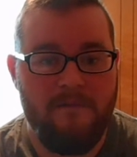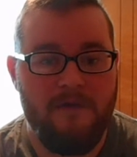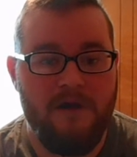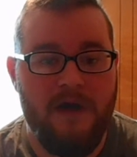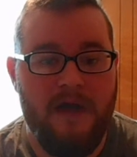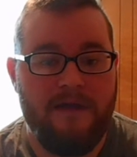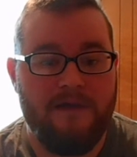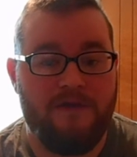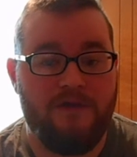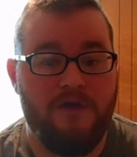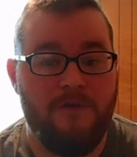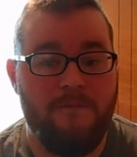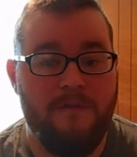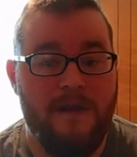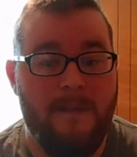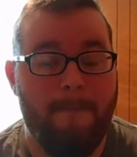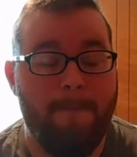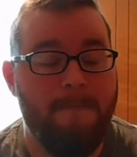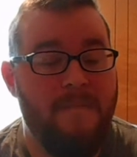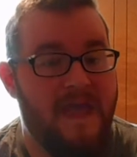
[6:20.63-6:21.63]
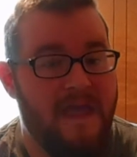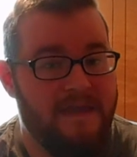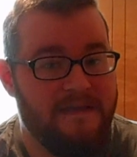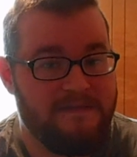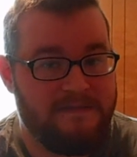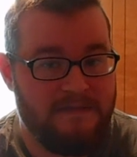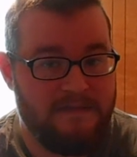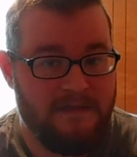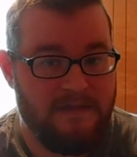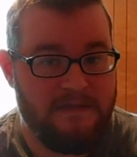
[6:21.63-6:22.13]
9 could have been
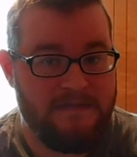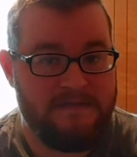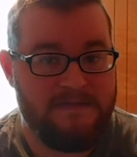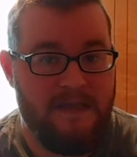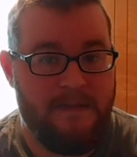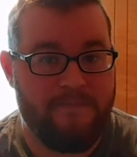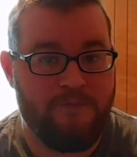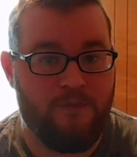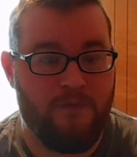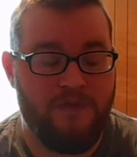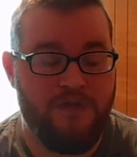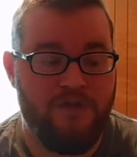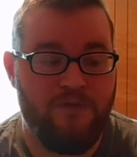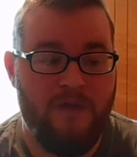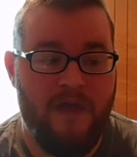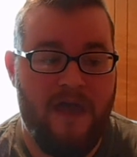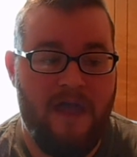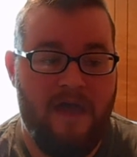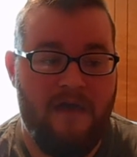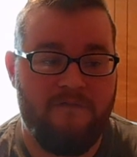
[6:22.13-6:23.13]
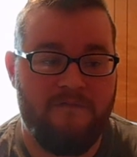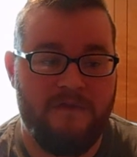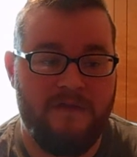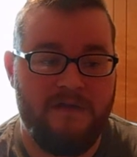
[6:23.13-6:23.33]
amazing, except when you have